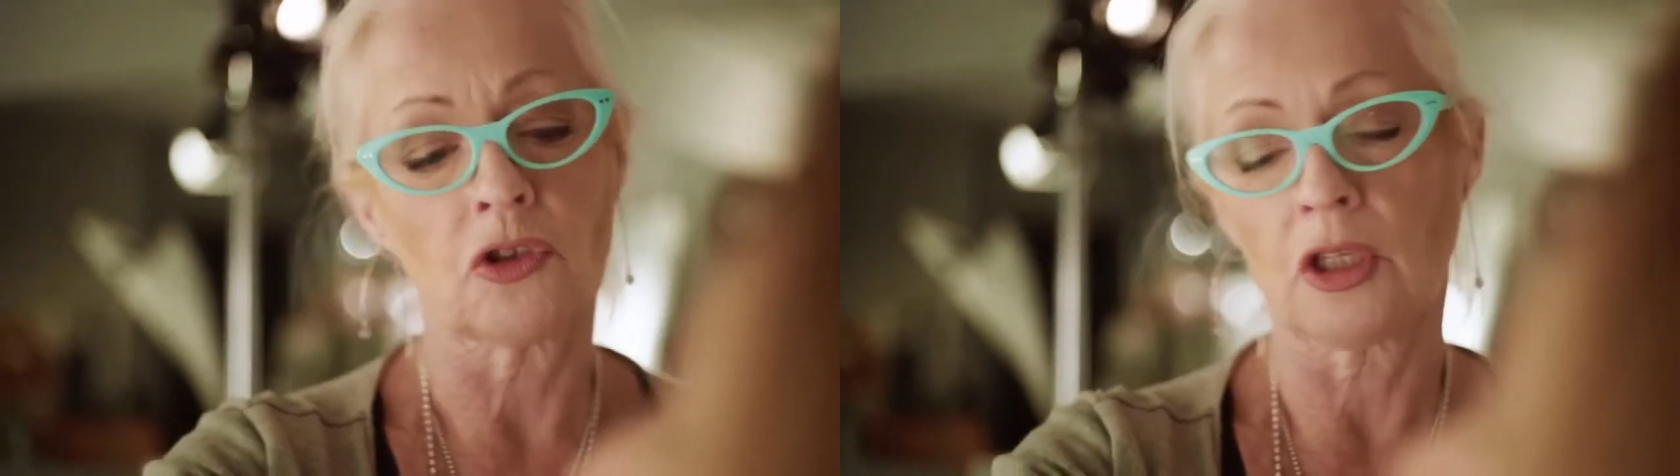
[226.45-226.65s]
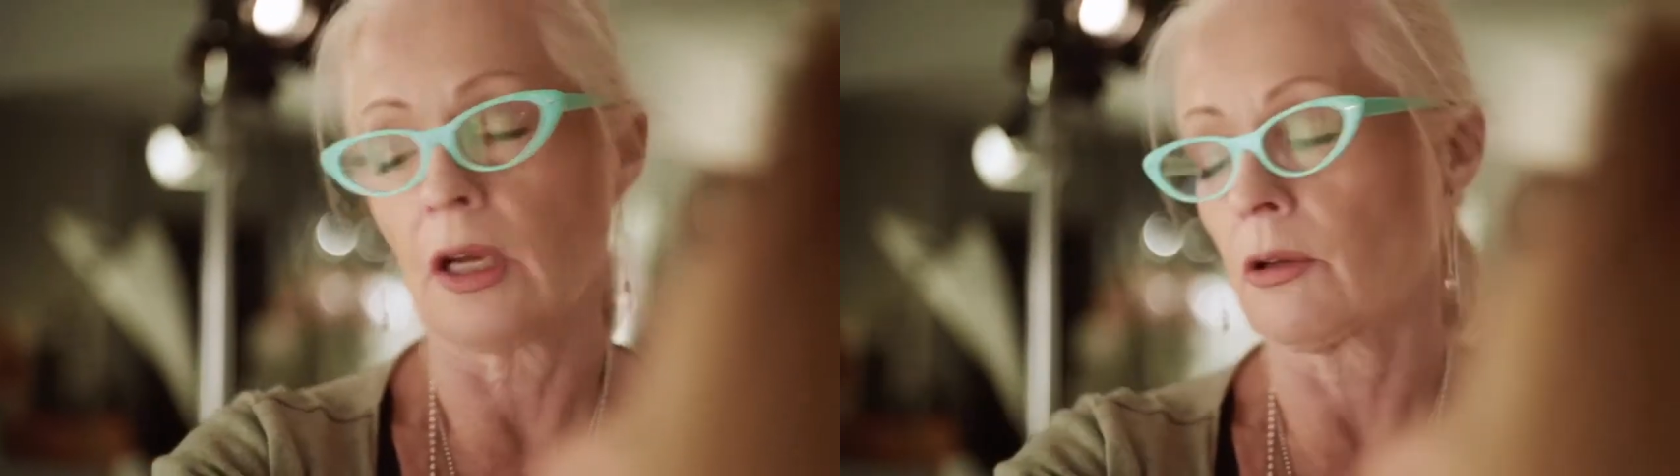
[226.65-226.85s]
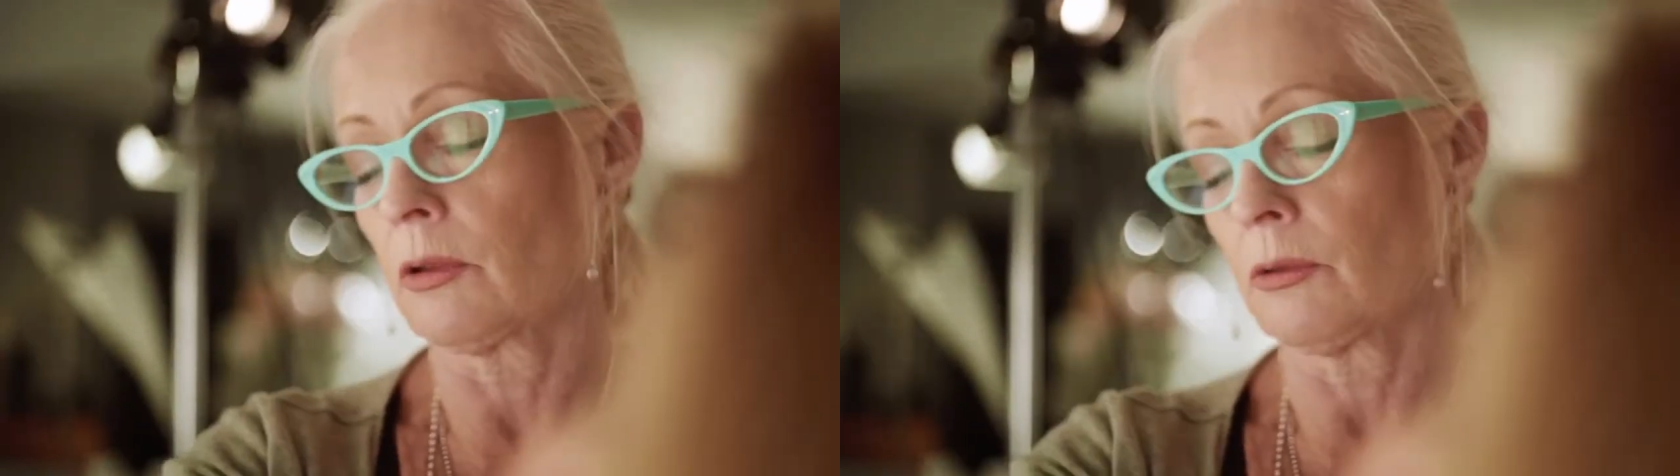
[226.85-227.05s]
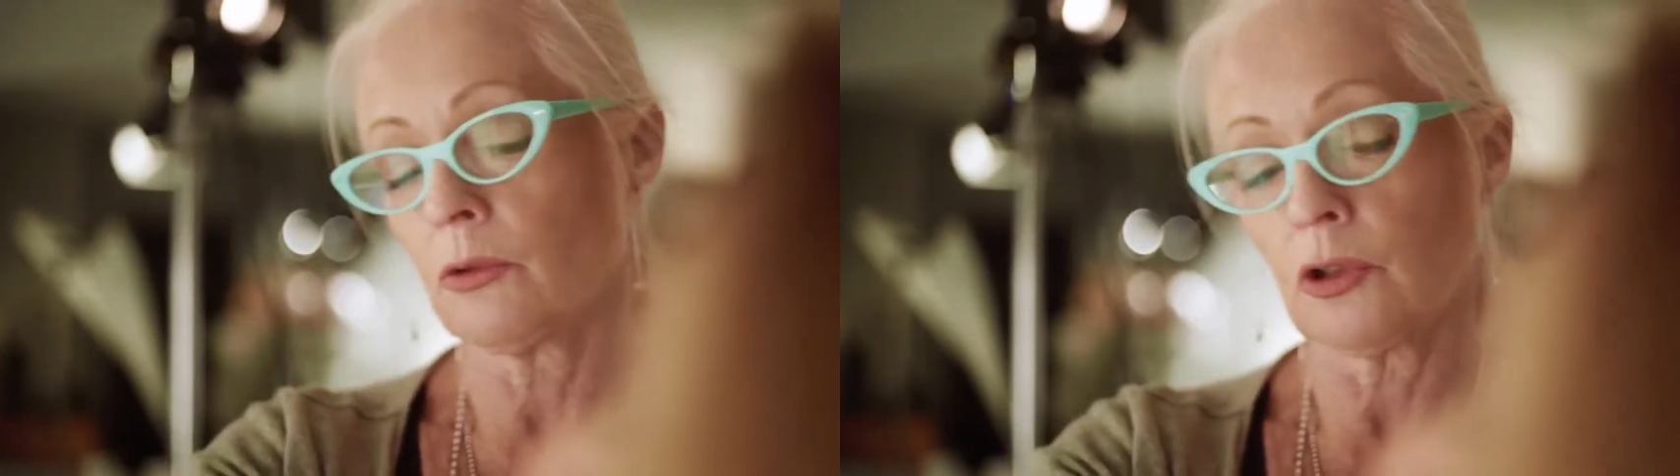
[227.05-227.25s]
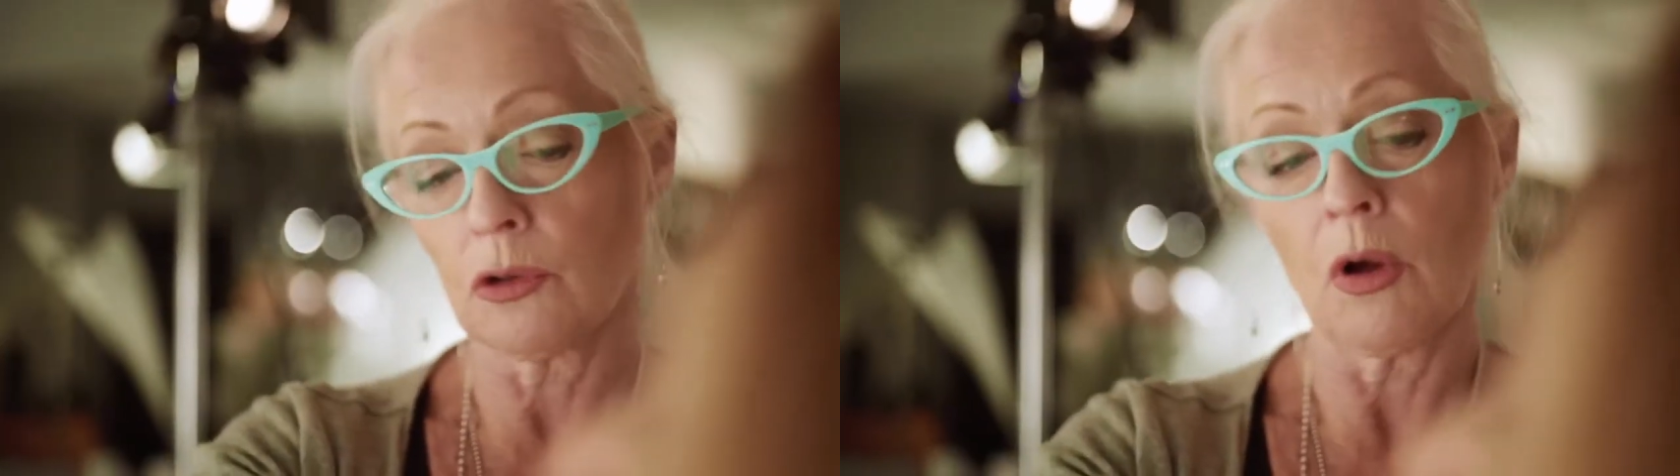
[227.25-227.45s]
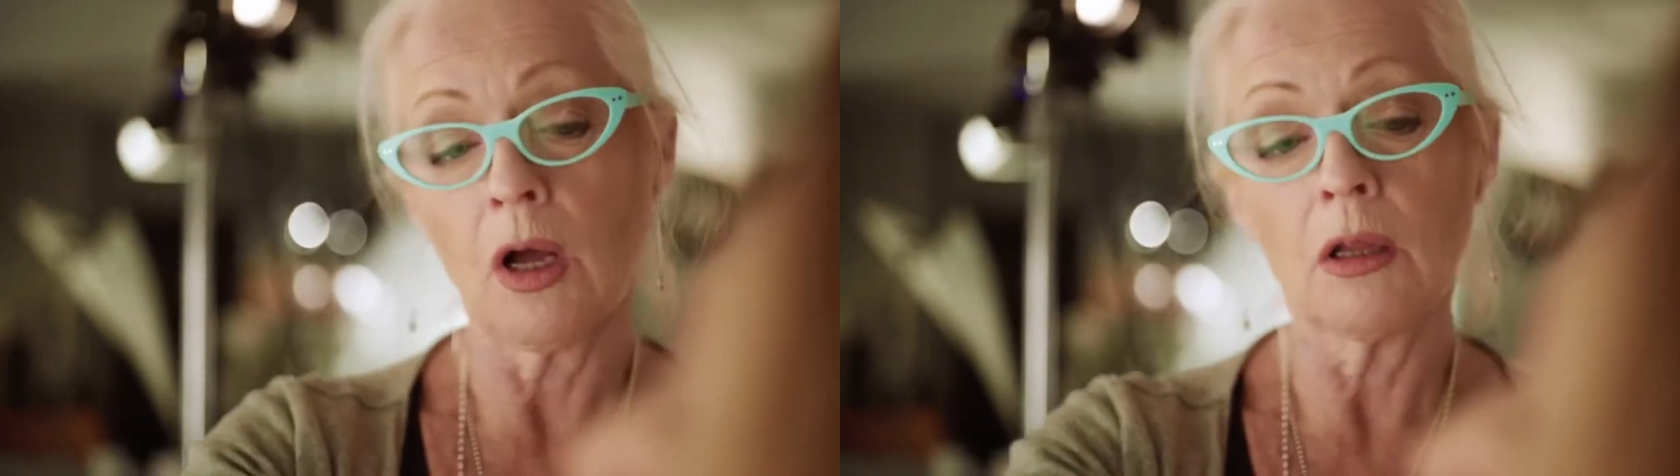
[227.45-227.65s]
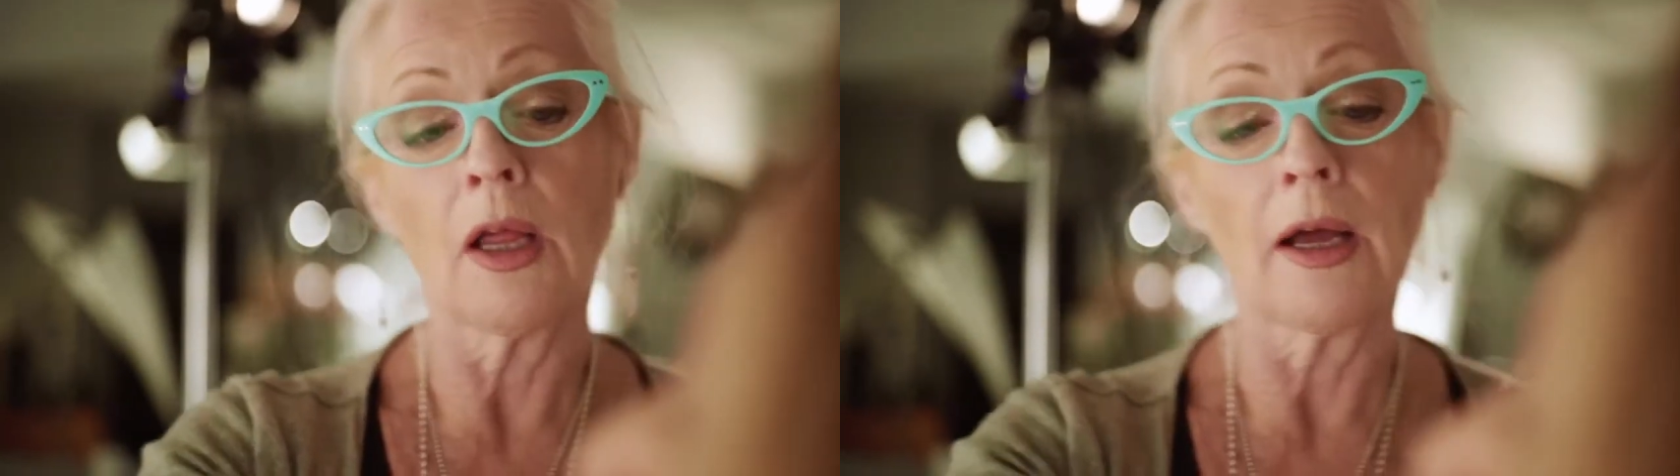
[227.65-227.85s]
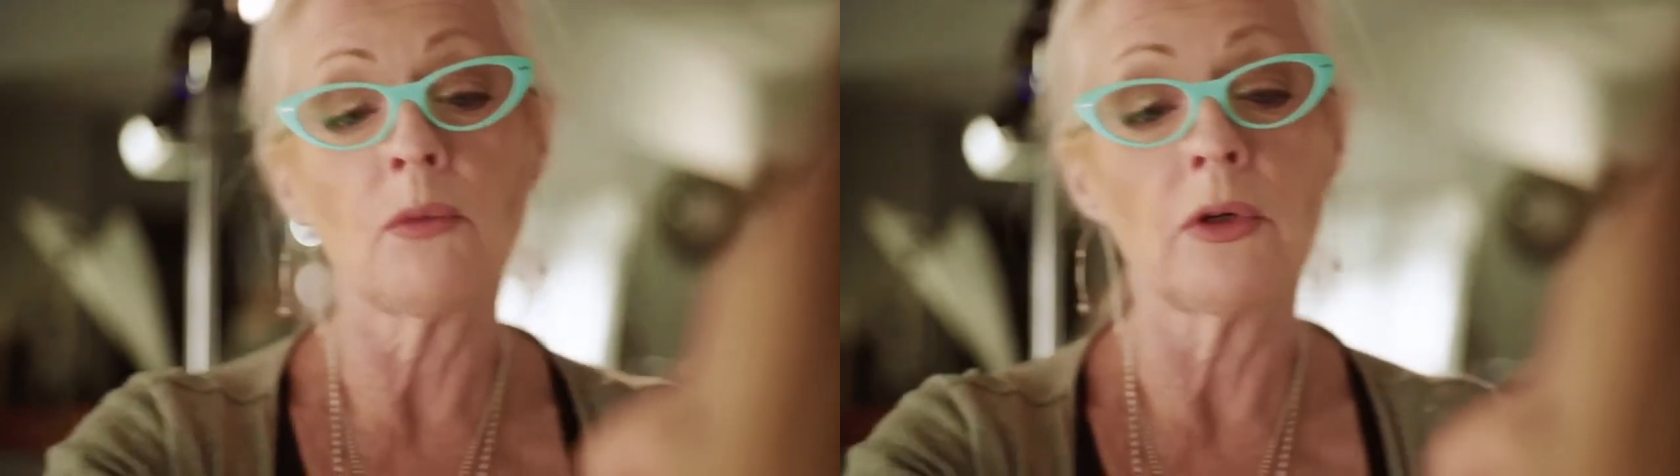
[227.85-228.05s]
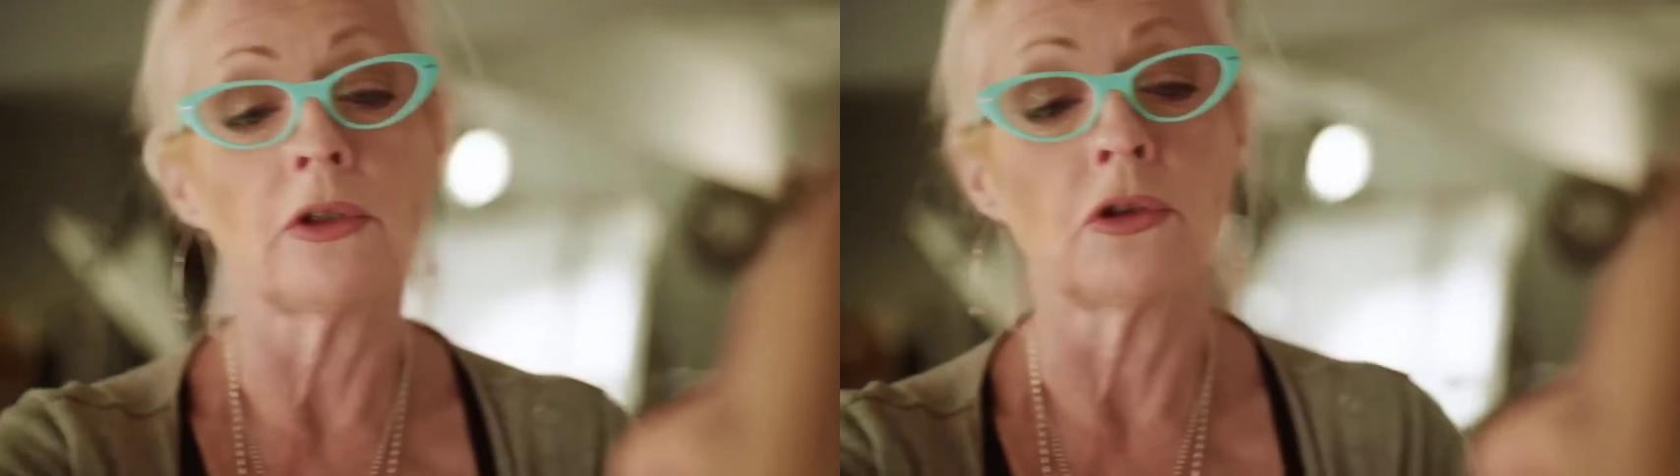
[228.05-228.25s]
shadow. So all I want to